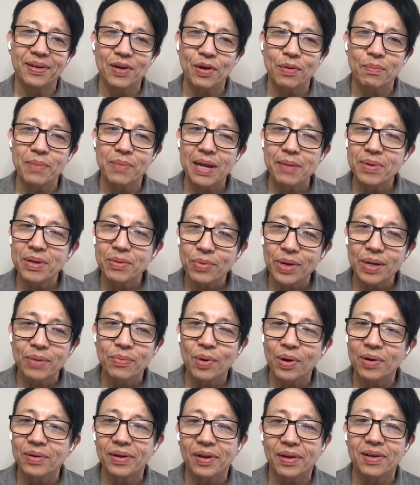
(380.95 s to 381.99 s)
maybe we
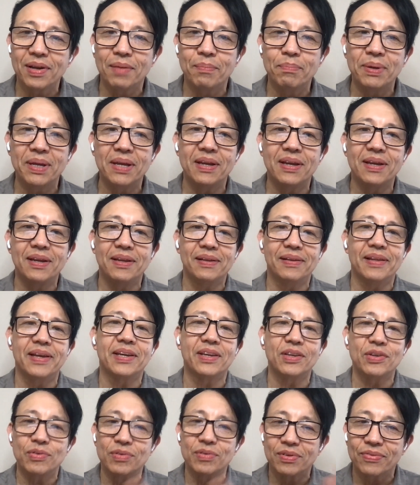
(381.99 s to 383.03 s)
weren't going to be
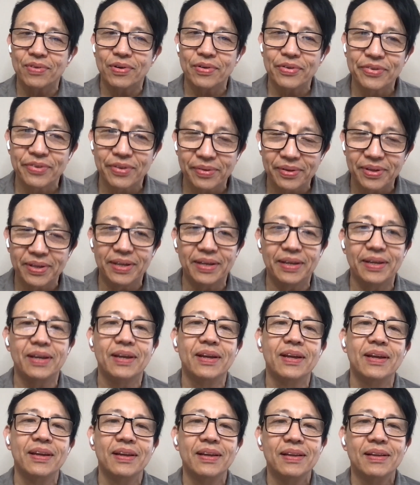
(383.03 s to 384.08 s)
like
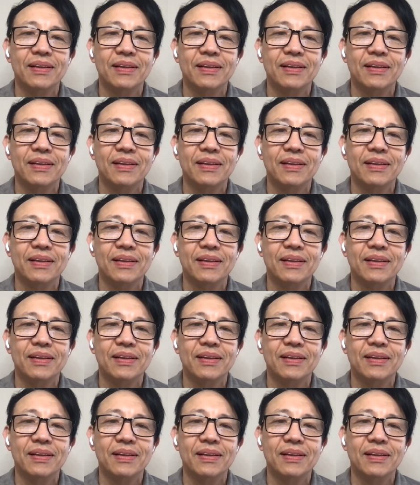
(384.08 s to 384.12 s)
universally